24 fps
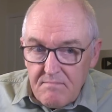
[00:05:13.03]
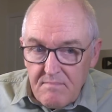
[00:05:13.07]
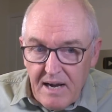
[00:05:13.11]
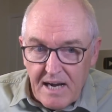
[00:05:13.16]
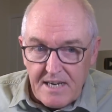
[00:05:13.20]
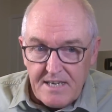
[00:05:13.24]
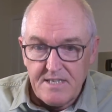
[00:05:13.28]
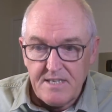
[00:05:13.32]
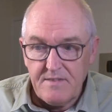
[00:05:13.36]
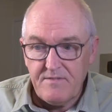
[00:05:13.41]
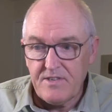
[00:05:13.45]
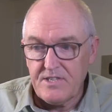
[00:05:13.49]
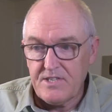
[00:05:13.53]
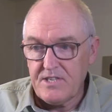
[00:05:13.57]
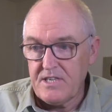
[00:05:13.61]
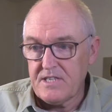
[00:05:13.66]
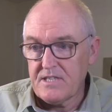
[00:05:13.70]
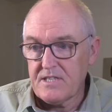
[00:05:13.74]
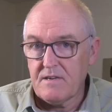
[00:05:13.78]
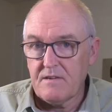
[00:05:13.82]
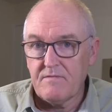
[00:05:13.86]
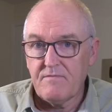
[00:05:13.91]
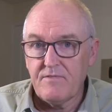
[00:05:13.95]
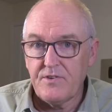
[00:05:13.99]

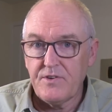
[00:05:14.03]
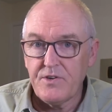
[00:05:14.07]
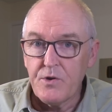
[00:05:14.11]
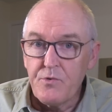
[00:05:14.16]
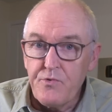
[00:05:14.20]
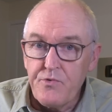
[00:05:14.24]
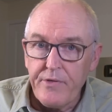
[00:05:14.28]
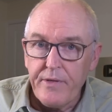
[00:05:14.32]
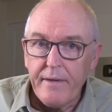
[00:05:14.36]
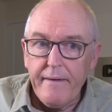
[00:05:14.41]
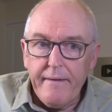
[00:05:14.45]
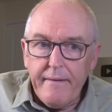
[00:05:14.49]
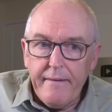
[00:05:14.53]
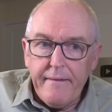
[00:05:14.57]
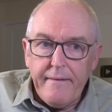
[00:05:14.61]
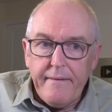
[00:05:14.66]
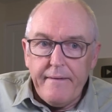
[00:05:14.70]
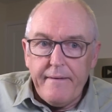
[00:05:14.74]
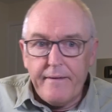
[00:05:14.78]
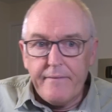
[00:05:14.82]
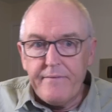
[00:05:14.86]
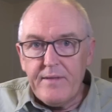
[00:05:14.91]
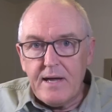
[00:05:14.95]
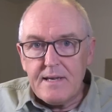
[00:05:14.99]
activities of youth
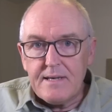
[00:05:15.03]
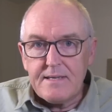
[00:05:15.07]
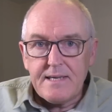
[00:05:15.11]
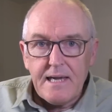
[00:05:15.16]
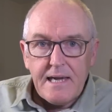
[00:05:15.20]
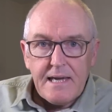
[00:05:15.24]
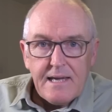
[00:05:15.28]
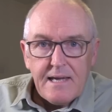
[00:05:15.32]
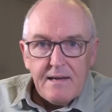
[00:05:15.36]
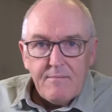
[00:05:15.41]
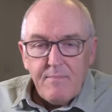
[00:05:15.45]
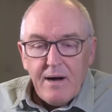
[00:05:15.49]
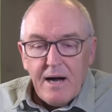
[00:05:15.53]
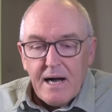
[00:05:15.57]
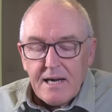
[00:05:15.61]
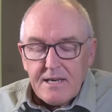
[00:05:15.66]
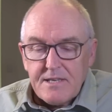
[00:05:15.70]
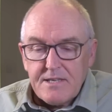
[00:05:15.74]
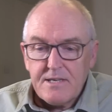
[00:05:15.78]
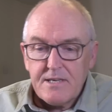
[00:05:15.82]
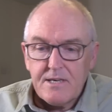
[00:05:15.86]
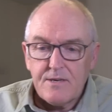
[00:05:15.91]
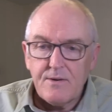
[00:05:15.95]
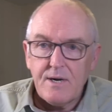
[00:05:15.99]
and then take it back
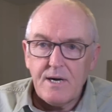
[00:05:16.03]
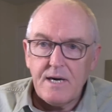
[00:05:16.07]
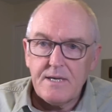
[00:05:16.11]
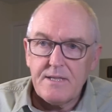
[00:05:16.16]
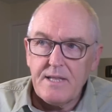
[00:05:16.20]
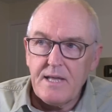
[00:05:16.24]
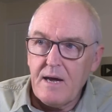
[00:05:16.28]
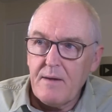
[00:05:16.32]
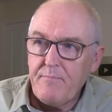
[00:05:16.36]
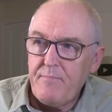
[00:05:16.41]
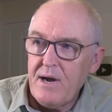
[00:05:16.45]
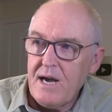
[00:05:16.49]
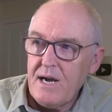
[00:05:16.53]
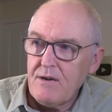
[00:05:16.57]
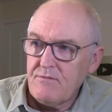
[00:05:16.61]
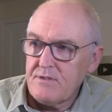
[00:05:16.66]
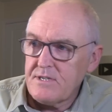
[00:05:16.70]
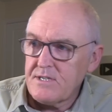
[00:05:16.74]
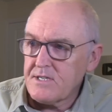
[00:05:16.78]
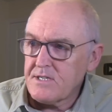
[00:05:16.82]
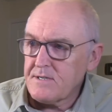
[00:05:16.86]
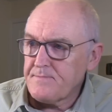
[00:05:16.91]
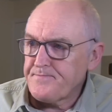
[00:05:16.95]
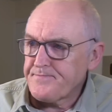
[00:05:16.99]
to their
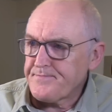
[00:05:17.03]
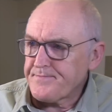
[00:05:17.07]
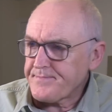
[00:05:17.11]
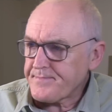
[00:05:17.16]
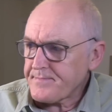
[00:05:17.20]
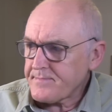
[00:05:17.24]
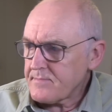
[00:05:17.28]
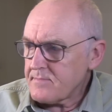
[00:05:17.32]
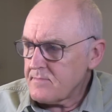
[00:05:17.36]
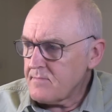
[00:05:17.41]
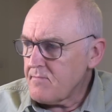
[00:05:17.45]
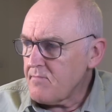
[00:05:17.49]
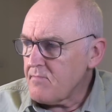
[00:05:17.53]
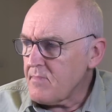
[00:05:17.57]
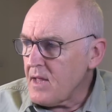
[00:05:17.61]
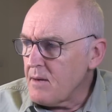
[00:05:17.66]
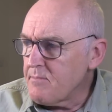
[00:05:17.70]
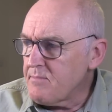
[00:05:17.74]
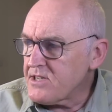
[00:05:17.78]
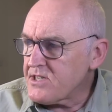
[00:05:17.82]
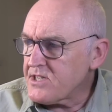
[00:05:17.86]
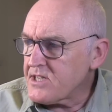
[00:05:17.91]
parents. But